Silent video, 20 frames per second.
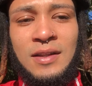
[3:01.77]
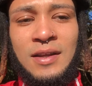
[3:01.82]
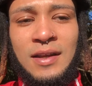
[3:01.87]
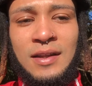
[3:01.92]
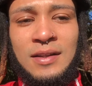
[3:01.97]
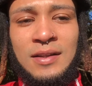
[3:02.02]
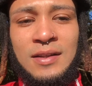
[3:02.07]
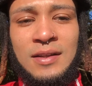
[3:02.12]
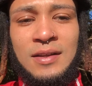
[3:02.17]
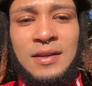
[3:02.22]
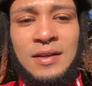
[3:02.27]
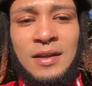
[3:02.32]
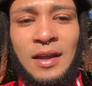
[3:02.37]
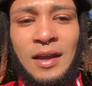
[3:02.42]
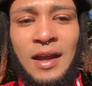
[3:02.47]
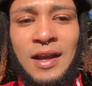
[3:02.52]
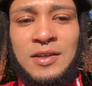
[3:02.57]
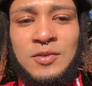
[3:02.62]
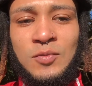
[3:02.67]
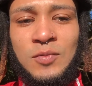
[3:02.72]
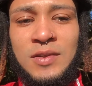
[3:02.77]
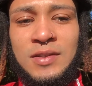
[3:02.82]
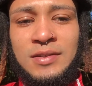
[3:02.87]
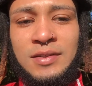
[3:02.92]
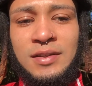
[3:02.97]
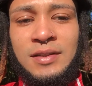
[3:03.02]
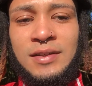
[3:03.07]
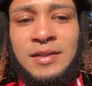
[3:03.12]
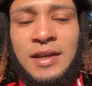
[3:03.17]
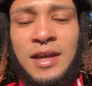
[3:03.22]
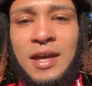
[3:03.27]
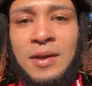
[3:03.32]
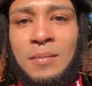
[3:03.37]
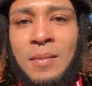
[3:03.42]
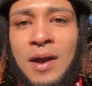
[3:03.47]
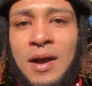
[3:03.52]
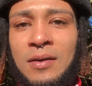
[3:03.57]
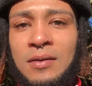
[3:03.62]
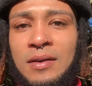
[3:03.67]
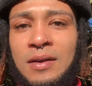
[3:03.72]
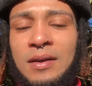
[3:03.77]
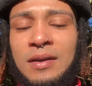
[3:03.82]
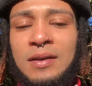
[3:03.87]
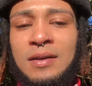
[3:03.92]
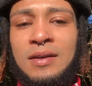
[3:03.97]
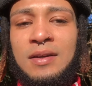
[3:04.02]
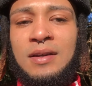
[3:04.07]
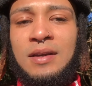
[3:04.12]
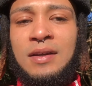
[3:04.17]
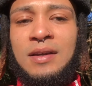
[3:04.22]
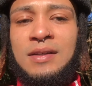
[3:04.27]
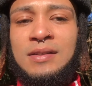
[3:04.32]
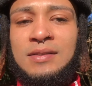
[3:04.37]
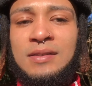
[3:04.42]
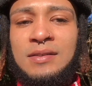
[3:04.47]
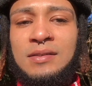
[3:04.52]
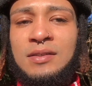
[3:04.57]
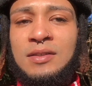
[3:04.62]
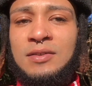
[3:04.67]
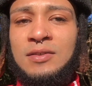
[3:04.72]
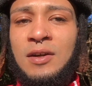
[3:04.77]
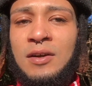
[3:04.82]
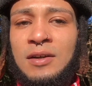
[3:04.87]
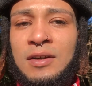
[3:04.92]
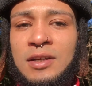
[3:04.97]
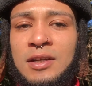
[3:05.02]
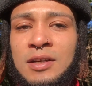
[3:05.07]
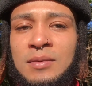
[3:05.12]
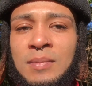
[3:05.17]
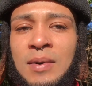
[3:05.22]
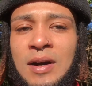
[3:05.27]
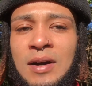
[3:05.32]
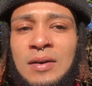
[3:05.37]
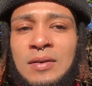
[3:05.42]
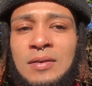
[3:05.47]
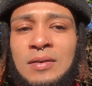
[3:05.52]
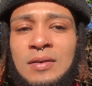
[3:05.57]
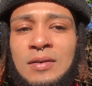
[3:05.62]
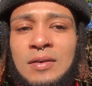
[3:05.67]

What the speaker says: that has recently came out, it's either talking about